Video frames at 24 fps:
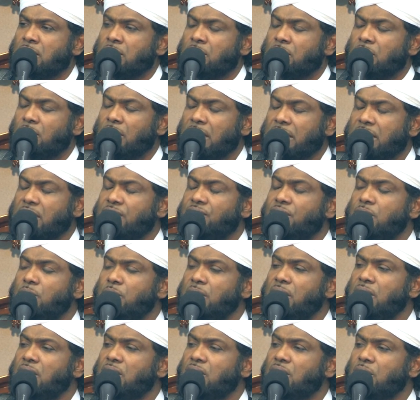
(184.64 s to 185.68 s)
by giving
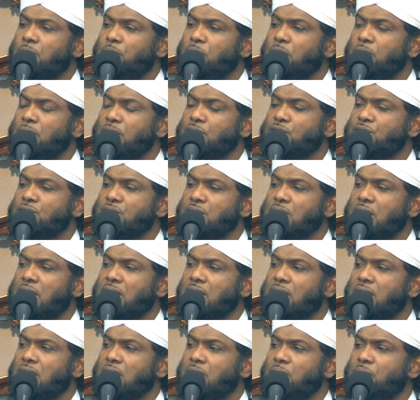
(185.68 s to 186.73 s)
me the permission and
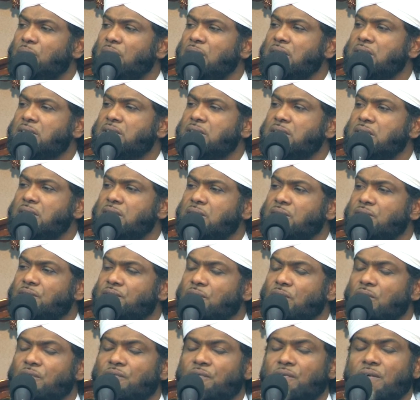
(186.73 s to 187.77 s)
the ability to
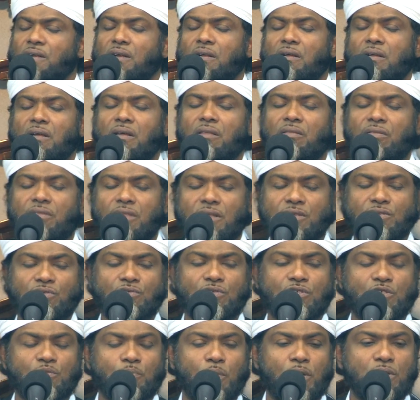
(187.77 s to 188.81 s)
fulfill this
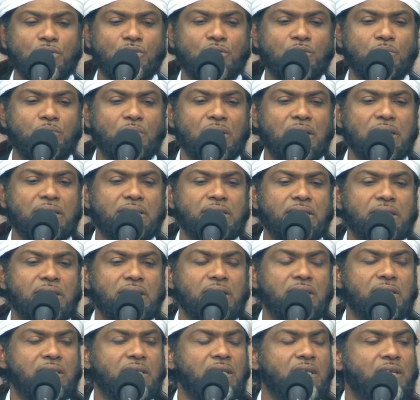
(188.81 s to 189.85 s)
responsibility
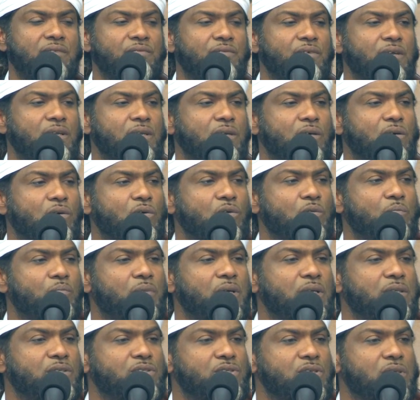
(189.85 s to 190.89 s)
in delivering the khutbah,
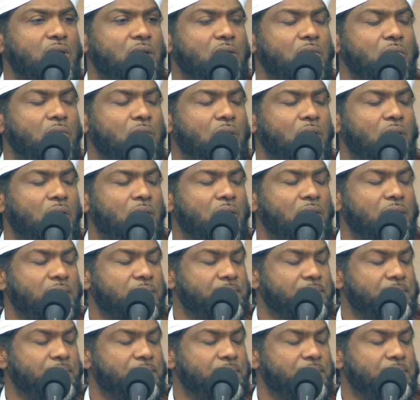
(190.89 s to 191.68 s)
inshallah.